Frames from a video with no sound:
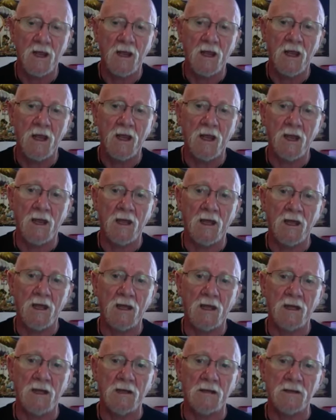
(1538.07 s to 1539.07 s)

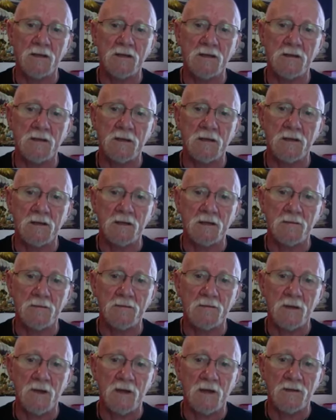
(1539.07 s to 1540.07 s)
and
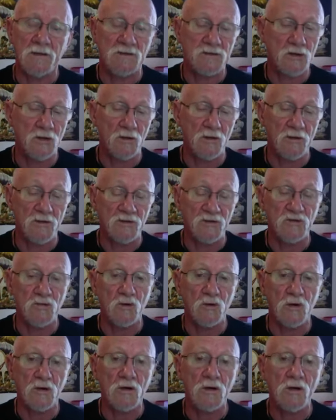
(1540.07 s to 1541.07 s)
until the
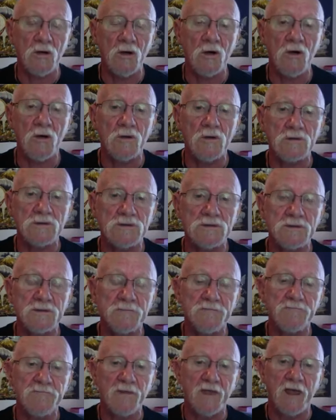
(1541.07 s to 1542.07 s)
store closed.
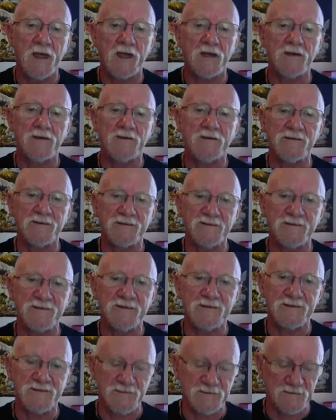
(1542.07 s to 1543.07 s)
And
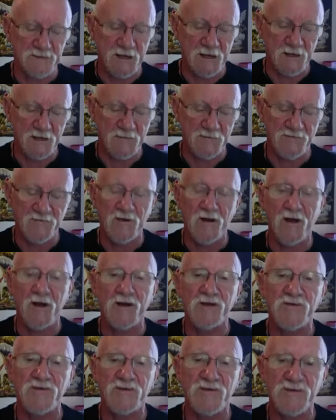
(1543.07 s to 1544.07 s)
this deck of
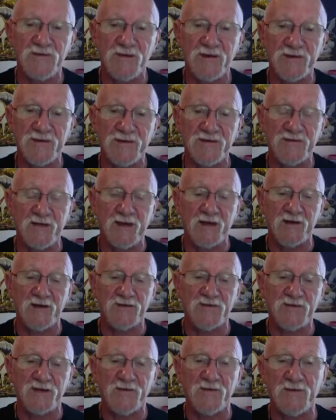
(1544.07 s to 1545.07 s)
cards was on the deck
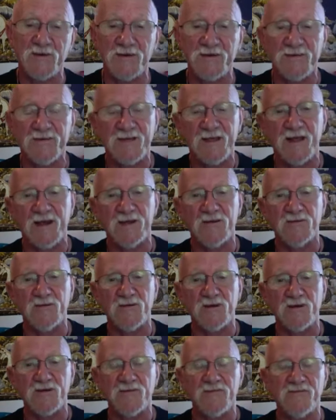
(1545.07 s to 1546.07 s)
as they were getting
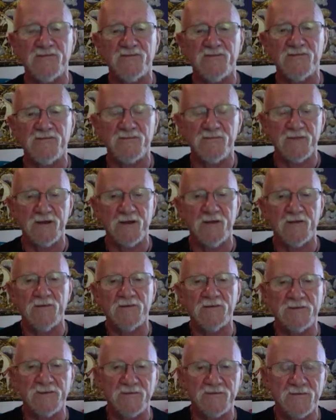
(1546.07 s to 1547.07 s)
rid of, you know,
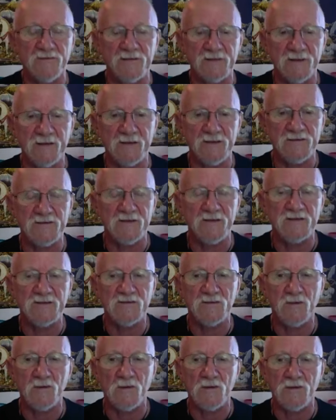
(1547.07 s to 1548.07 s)
different things. They
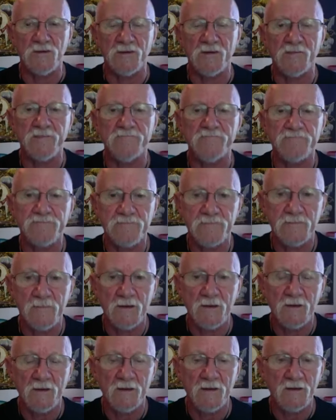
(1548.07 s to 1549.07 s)
sold a
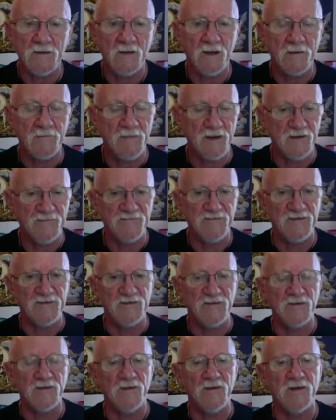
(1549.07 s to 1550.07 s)
lot of
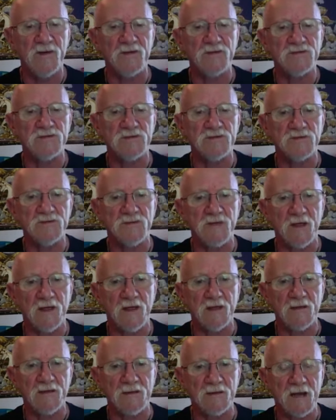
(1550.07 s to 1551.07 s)
metaphysical issues
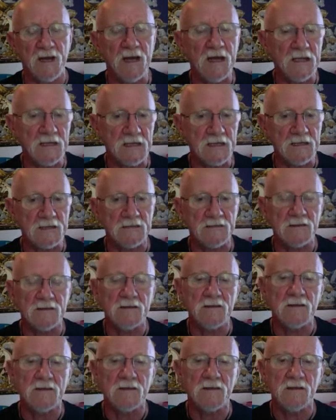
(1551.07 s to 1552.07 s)
and healing
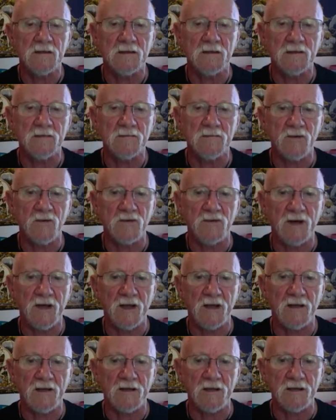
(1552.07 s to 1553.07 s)

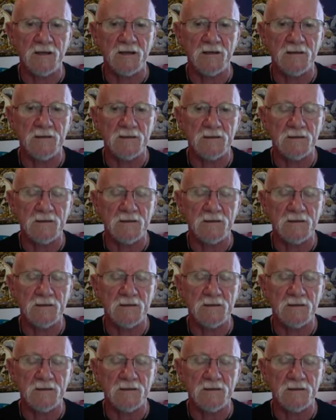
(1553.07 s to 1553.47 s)
modality